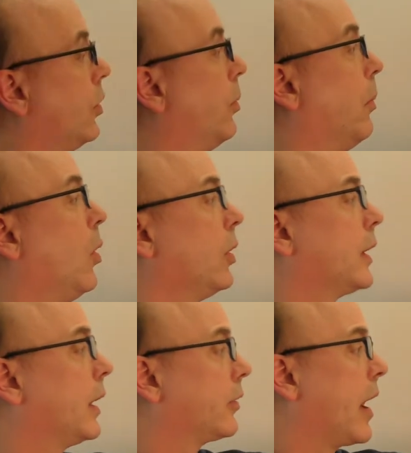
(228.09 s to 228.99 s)
The more
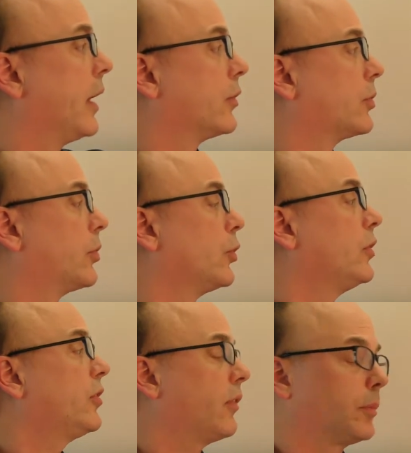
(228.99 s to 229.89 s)
got as high as
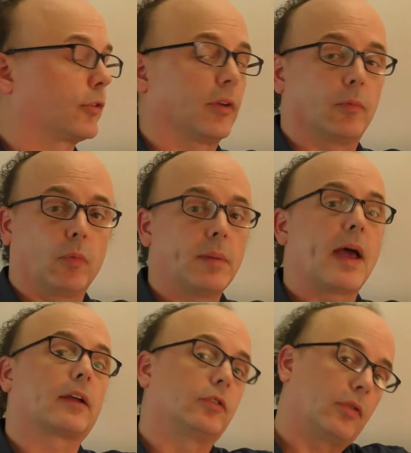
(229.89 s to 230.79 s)
37% way
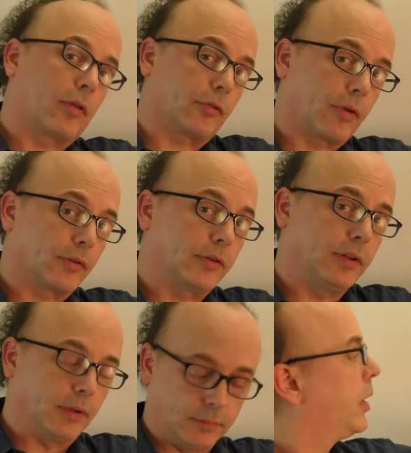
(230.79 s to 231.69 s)
back in
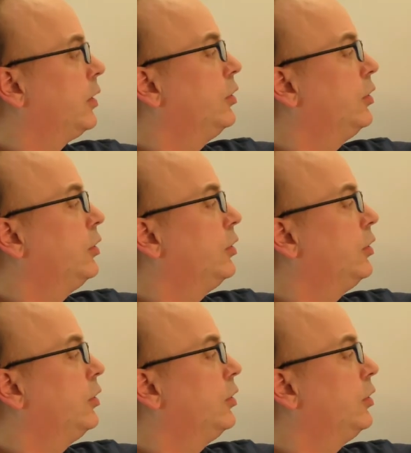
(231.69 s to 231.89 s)
2017, but it